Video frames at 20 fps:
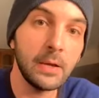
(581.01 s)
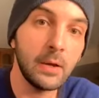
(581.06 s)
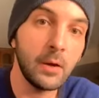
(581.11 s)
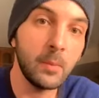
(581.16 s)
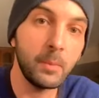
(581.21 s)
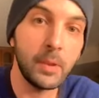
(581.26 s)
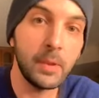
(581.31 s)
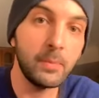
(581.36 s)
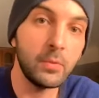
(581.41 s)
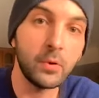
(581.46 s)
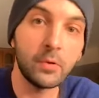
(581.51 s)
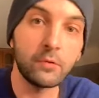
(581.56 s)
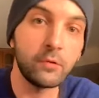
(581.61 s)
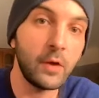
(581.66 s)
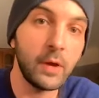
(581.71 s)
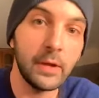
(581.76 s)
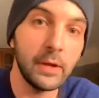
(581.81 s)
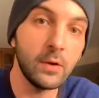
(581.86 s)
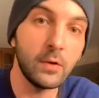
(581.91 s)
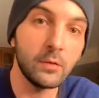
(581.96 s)
people are
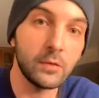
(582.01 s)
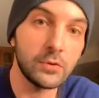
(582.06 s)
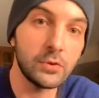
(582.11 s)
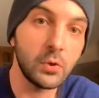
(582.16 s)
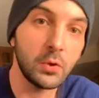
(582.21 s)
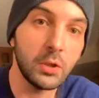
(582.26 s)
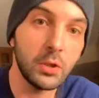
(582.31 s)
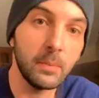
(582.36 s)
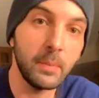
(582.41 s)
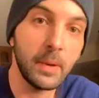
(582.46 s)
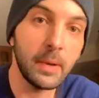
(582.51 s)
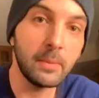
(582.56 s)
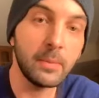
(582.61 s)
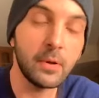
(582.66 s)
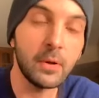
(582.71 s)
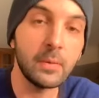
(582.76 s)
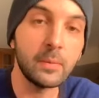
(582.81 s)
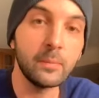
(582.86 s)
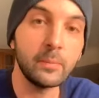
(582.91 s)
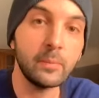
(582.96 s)
fighting over toilet
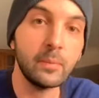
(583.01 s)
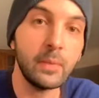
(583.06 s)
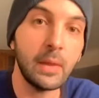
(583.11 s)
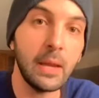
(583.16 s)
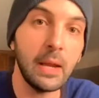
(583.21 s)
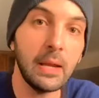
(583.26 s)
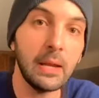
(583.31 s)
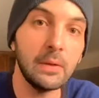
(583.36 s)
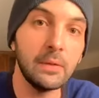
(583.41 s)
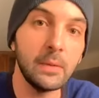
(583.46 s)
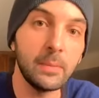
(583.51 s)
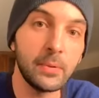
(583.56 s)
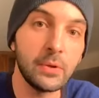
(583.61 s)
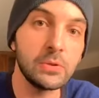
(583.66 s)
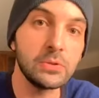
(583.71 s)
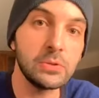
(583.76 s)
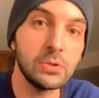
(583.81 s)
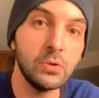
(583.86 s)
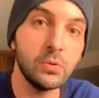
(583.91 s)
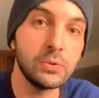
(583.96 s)
paper. And the
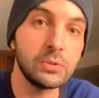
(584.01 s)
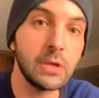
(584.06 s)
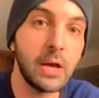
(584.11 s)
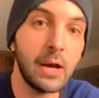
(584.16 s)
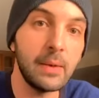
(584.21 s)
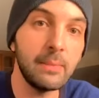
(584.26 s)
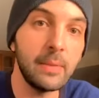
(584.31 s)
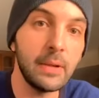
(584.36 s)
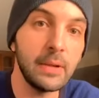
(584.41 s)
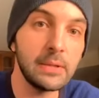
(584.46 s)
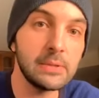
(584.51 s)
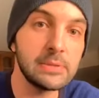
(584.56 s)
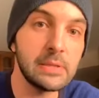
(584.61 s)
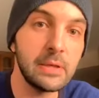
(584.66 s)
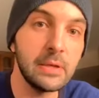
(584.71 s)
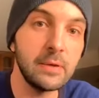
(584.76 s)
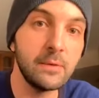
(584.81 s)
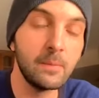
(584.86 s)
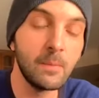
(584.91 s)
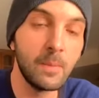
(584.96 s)
person who was commenting
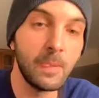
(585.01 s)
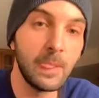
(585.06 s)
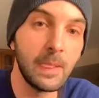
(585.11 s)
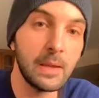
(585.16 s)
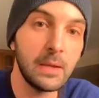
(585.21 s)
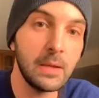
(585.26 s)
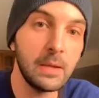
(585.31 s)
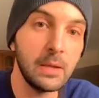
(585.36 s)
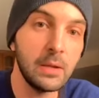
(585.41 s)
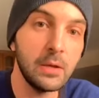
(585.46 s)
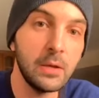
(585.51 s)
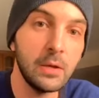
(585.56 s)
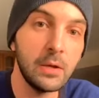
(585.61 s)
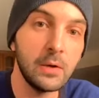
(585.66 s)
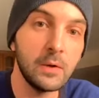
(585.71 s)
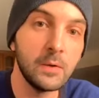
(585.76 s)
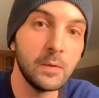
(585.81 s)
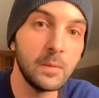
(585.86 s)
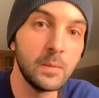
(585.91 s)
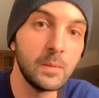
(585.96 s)
said,
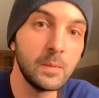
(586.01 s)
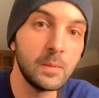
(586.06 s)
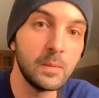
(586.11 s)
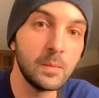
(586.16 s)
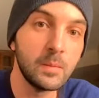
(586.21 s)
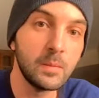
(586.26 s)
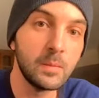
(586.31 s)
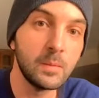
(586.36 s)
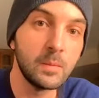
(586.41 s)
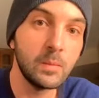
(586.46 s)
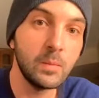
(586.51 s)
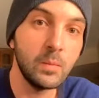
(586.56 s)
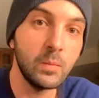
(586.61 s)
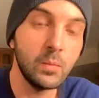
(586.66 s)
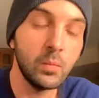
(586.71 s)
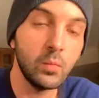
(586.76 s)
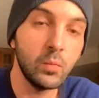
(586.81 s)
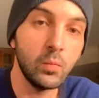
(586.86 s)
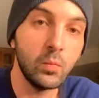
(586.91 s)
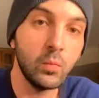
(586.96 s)

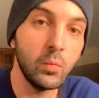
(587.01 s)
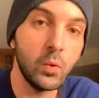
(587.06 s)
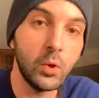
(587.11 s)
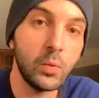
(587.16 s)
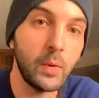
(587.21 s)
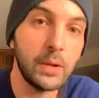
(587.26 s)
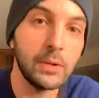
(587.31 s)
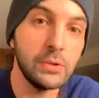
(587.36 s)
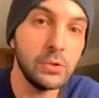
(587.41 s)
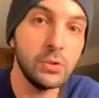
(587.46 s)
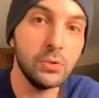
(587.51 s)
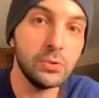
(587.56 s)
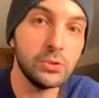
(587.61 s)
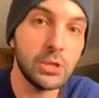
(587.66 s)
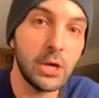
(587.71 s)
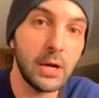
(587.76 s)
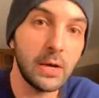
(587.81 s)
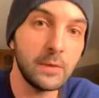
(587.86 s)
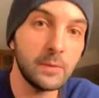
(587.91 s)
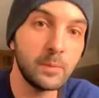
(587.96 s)
what do I do,
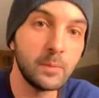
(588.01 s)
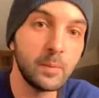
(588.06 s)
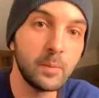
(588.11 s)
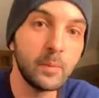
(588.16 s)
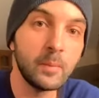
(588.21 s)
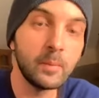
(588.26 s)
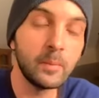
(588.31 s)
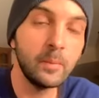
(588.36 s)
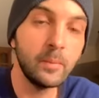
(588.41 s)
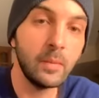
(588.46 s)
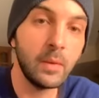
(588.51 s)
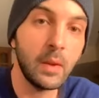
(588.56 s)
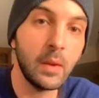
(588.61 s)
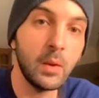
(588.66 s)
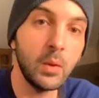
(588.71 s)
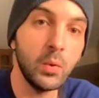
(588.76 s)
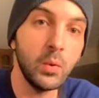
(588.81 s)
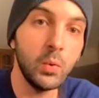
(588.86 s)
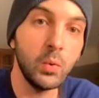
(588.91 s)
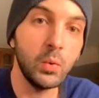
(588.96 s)
John?
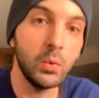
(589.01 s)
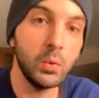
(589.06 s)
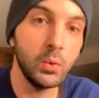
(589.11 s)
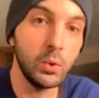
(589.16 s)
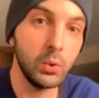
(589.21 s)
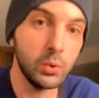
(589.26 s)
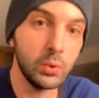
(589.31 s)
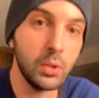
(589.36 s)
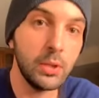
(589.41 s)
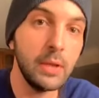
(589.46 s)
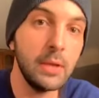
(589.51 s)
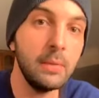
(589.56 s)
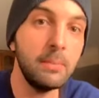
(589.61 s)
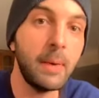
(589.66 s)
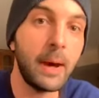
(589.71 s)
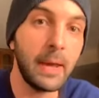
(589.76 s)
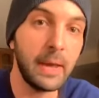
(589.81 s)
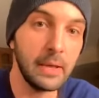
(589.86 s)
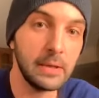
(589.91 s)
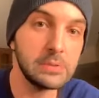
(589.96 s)
You lead
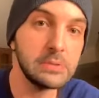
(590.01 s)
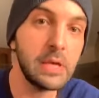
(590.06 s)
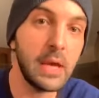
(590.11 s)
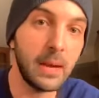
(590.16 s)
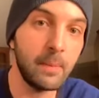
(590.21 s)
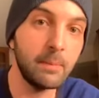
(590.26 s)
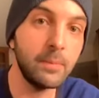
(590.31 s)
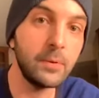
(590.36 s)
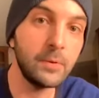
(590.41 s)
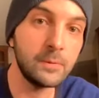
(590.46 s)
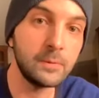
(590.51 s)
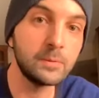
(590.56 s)
by example.